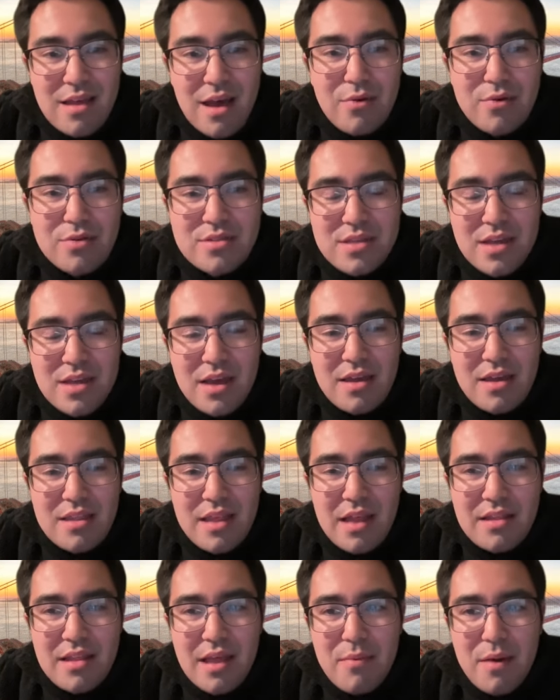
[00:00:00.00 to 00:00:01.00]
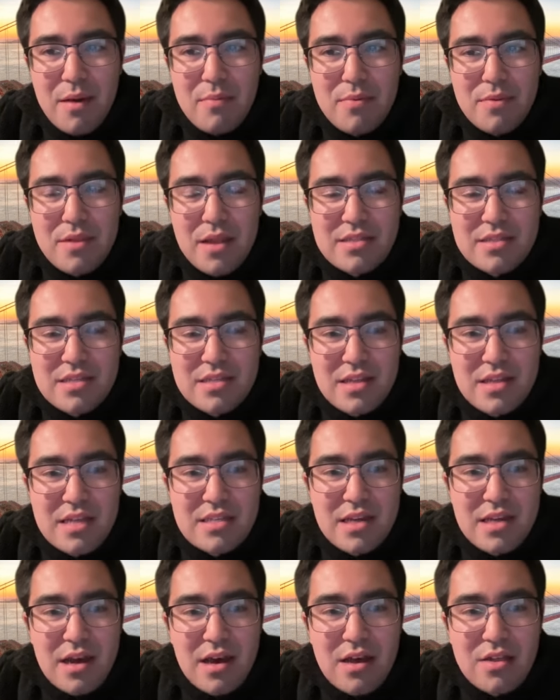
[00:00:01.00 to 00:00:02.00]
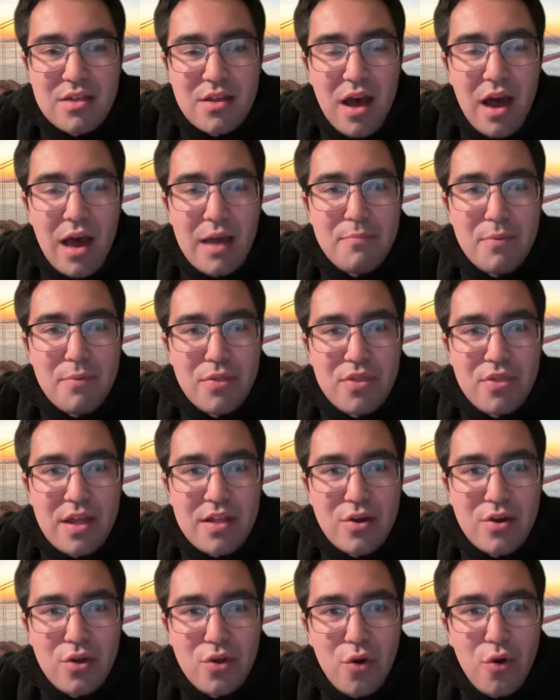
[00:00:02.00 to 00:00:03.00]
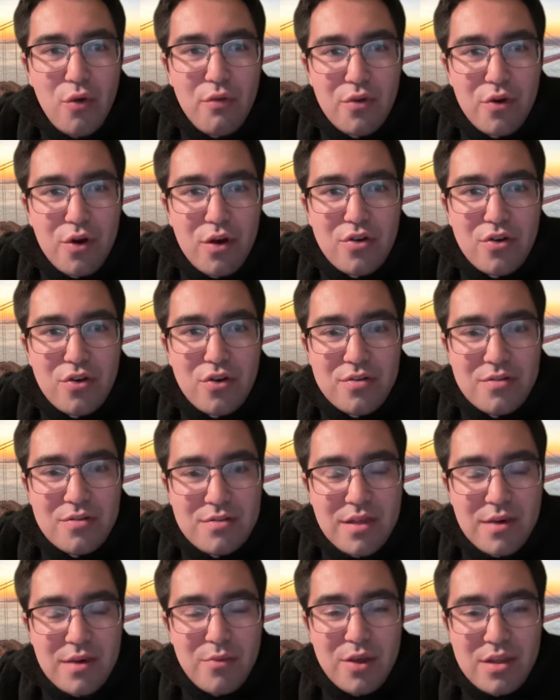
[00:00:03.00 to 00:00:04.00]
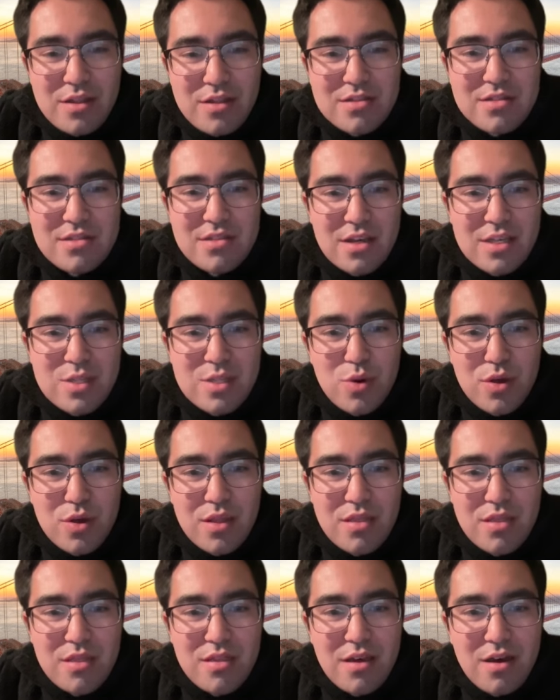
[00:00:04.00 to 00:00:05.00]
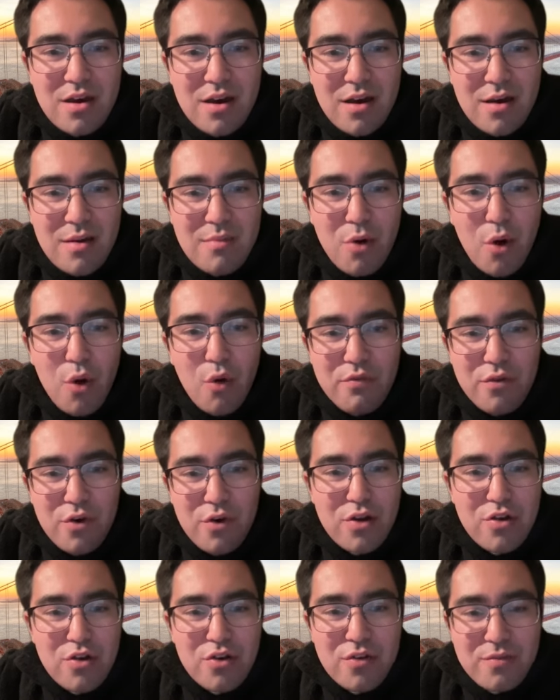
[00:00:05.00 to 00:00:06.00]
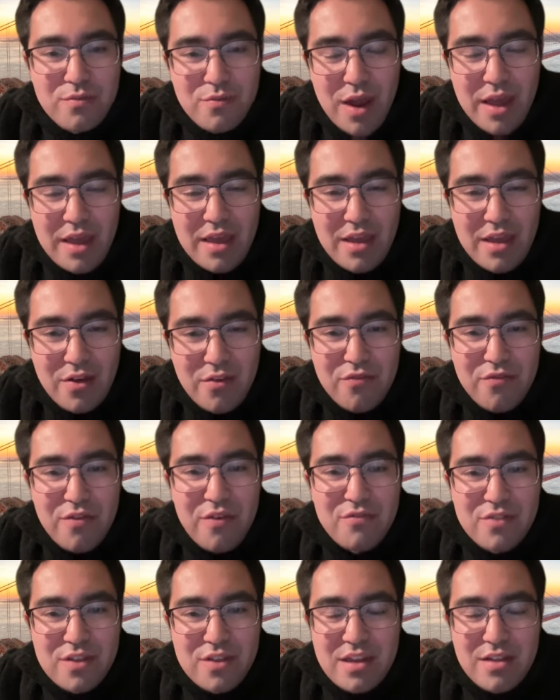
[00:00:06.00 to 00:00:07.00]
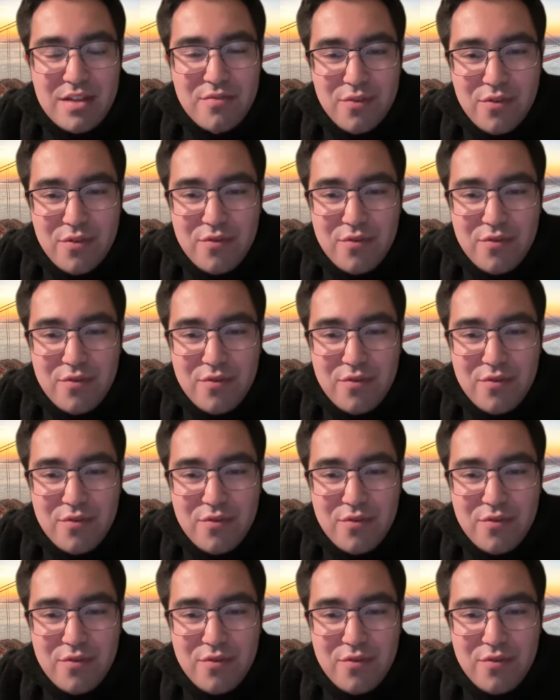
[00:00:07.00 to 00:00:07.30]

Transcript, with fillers: I would say that that might be that's a that's a, a hypothetical over under that we can discuss with um, over under ranking of 15